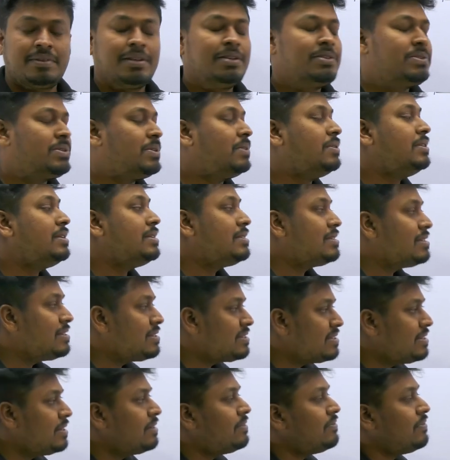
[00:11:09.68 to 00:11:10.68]
So this
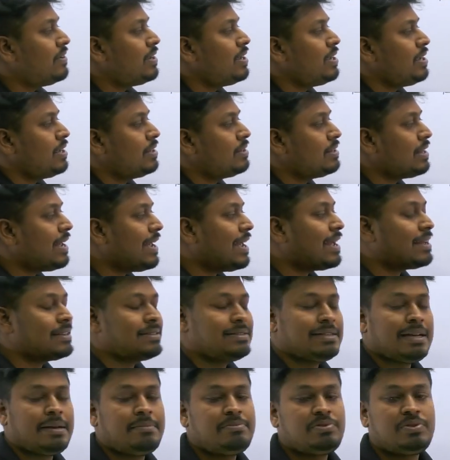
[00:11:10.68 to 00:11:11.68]
is the way in the
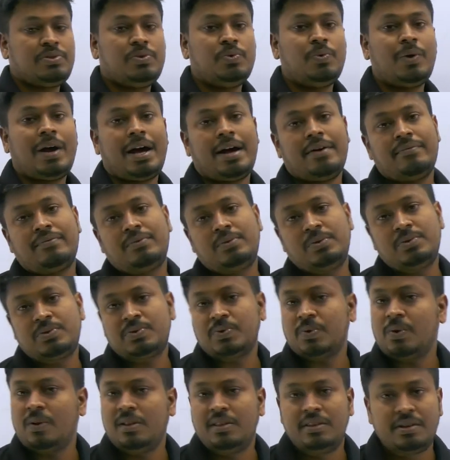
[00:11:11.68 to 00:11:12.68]
exams you have to
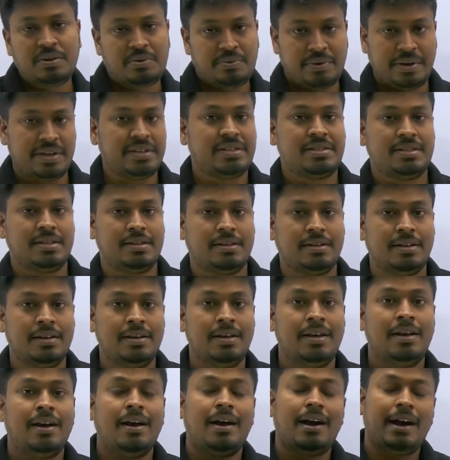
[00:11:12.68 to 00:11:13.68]
solve the question.
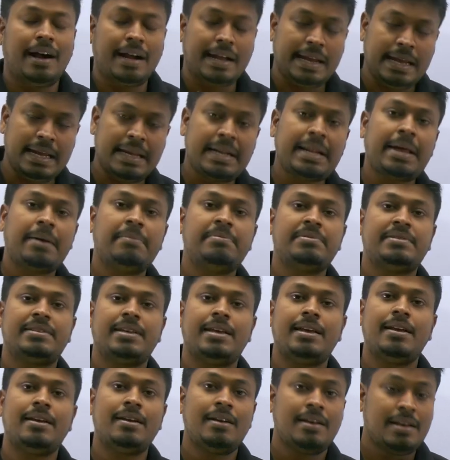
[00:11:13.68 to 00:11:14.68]
Again, I am
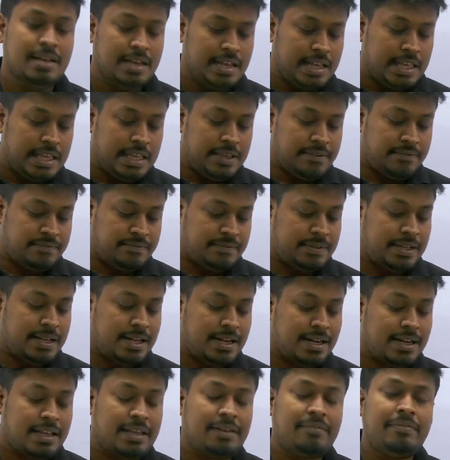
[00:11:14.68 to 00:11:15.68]
saying, if they
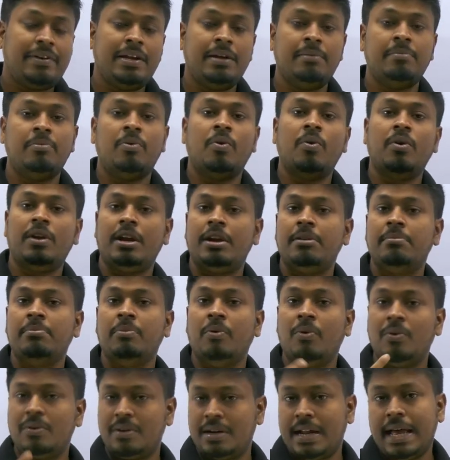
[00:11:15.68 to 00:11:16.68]
are giving more and
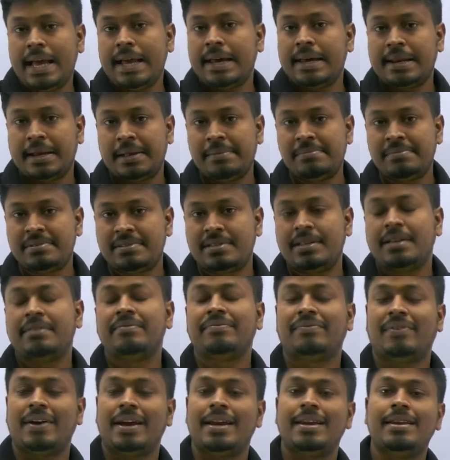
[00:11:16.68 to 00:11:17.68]
more diagrams, then
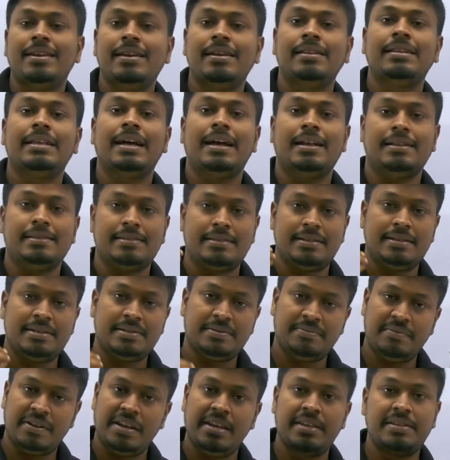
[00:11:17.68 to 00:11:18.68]
finding the answer
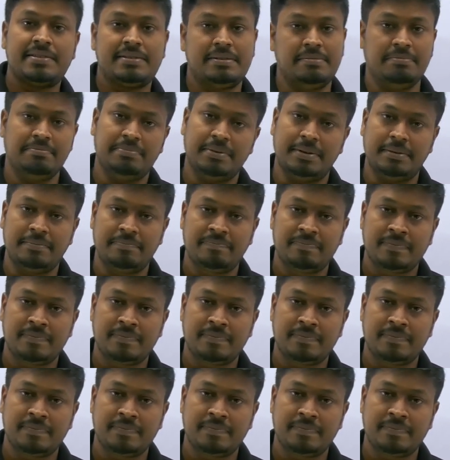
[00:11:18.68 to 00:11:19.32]
is very simple.